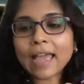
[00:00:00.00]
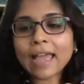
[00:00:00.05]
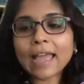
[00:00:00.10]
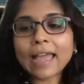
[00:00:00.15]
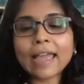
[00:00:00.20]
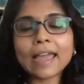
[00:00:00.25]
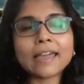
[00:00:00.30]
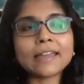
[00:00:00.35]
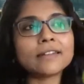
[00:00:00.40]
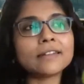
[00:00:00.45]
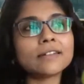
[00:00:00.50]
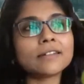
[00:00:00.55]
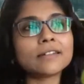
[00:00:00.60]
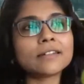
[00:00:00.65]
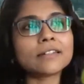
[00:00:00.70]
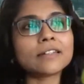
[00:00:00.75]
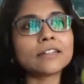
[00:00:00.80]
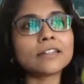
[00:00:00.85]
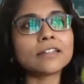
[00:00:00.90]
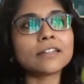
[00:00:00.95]

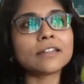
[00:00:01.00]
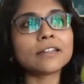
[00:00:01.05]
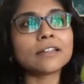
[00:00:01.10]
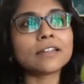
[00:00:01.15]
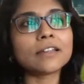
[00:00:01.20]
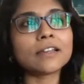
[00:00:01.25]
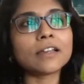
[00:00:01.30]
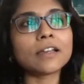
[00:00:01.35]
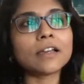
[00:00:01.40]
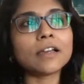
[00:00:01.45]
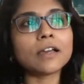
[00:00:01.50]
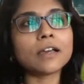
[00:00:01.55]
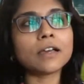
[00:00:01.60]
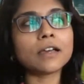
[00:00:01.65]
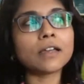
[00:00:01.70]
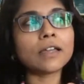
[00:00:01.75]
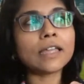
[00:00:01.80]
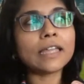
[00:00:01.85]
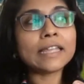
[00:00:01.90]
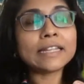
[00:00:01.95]
And
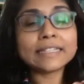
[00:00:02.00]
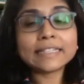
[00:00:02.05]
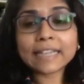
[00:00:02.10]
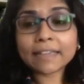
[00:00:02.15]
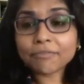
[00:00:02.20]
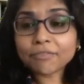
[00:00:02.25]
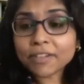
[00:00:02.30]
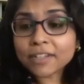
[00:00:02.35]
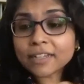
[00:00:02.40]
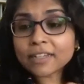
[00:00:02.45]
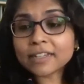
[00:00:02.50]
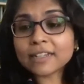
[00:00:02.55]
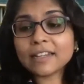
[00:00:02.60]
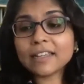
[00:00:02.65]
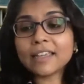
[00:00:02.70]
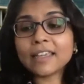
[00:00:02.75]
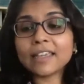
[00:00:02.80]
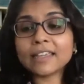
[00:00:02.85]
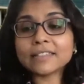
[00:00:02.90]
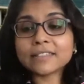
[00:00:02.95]
it
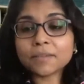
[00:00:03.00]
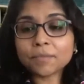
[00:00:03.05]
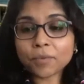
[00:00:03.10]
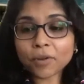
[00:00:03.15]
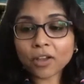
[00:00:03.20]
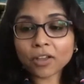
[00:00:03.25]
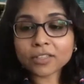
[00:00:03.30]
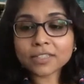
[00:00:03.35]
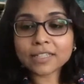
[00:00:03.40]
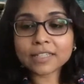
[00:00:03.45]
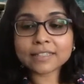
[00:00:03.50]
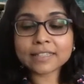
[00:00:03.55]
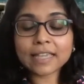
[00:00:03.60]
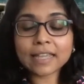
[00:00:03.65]
definitely is a process.